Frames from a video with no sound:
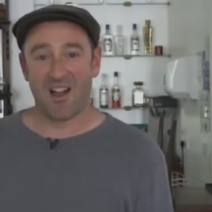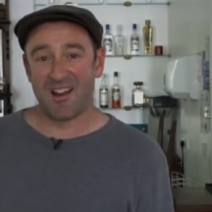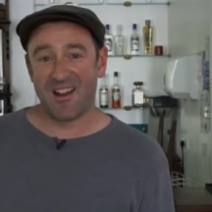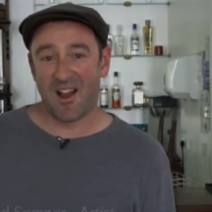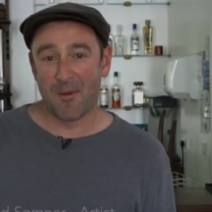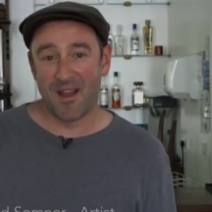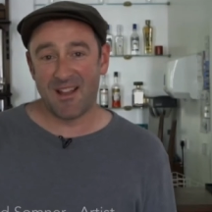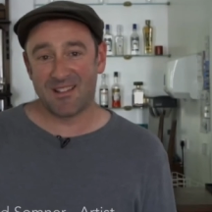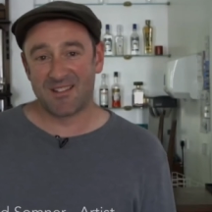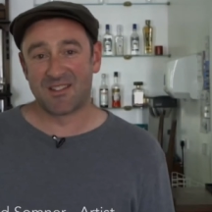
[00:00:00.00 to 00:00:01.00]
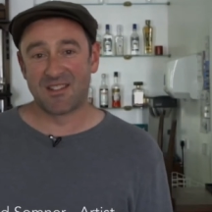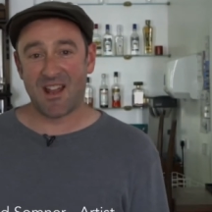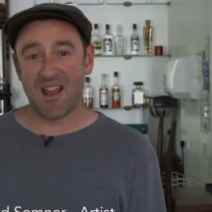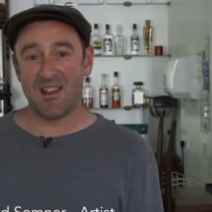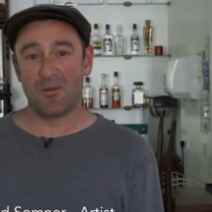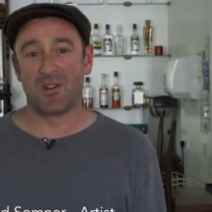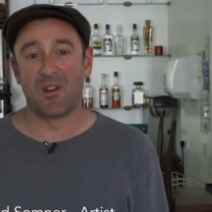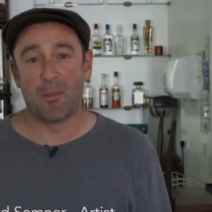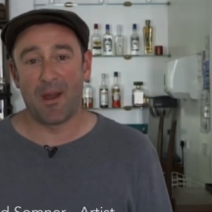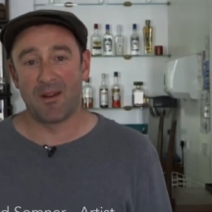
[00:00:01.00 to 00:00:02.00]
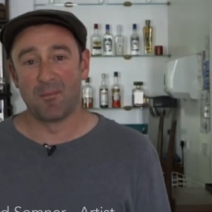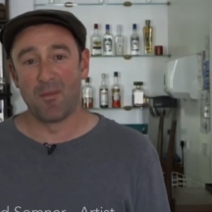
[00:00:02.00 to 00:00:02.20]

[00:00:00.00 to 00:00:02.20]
Hi, I'm Ed. Today we're going to paint